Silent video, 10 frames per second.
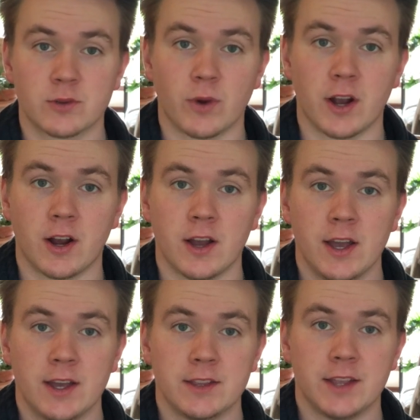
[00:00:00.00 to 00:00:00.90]
where
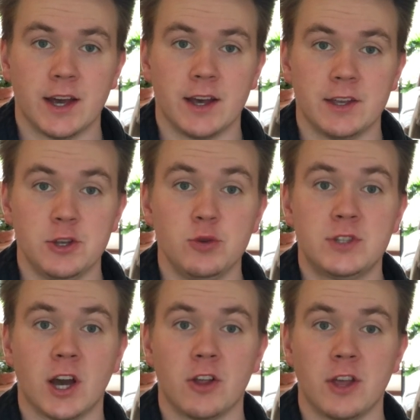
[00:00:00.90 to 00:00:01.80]
you
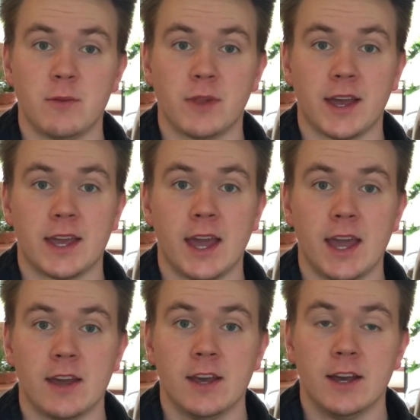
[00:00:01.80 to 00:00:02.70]
tell them like, hey,